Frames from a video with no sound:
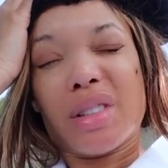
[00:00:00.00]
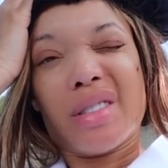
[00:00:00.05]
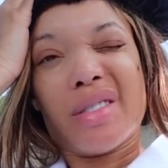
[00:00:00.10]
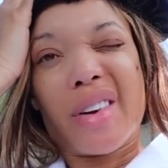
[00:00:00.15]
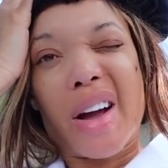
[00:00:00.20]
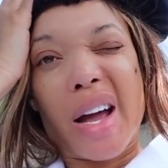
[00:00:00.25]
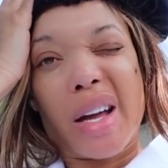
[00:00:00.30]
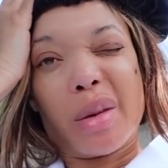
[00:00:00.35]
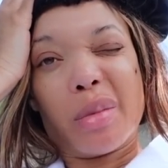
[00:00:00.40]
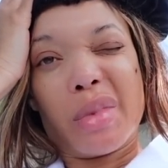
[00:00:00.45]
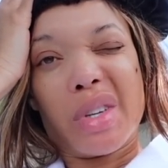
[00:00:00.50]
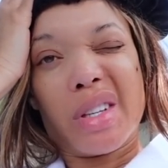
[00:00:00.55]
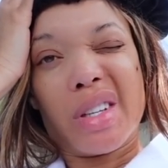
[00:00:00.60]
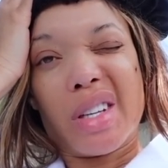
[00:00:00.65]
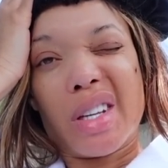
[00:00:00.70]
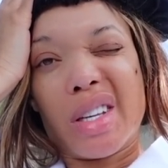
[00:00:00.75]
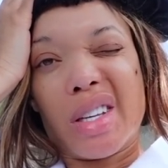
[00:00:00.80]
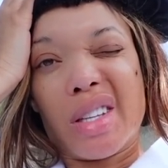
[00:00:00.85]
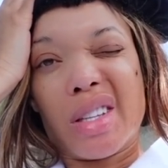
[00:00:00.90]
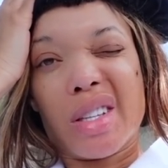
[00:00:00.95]
Vitamin
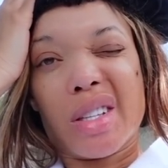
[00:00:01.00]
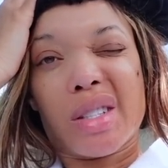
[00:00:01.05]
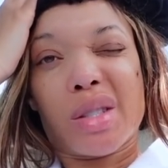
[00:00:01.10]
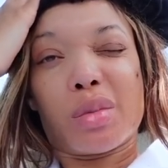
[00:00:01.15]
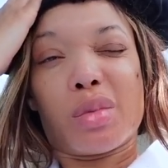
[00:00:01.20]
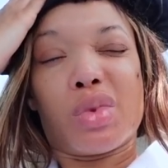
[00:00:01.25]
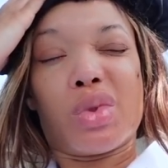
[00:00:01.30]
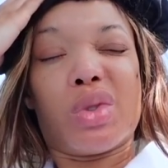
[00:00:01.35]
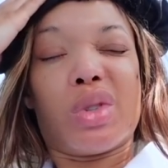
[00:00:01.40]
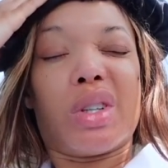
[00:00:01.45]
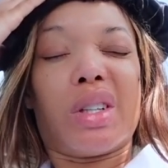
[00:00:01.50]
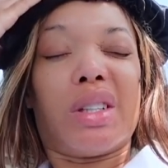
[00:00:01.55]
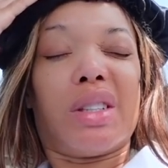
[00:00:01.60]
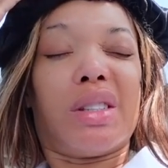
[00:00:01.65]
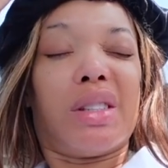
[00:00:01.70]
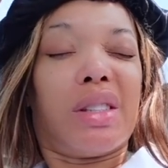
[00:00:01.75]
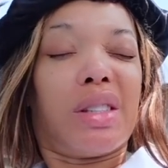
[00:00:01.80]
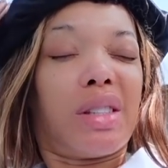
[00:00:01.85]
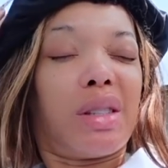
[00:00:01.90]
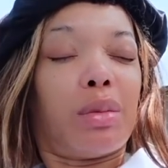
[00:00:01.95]
D this
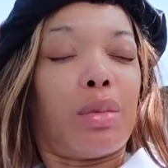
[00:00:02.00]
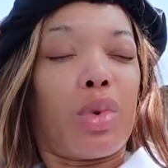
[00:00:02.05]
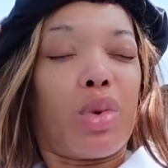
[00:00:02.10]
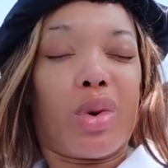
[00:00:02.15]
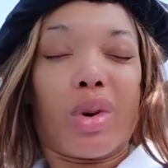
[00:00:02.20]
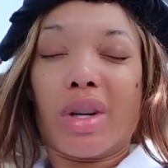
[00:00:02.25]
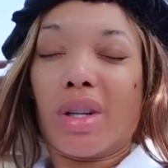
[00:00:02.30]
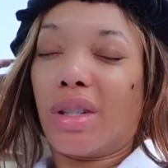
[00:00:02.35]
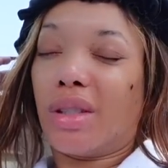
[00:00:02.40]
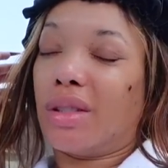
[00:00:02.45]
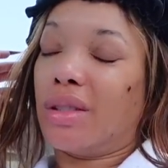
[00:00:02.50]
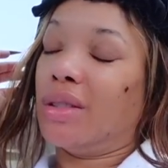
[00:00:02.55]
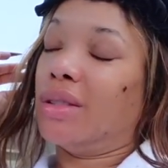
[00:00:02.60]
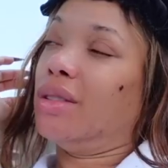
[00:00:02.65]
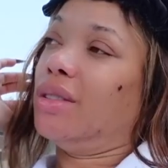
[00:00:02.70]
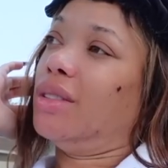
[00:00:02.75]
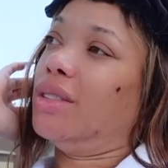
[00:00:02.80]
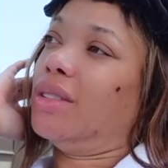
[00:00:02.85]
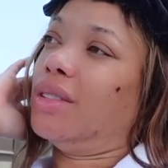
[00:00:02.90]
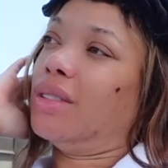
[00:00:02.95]
morning, this morning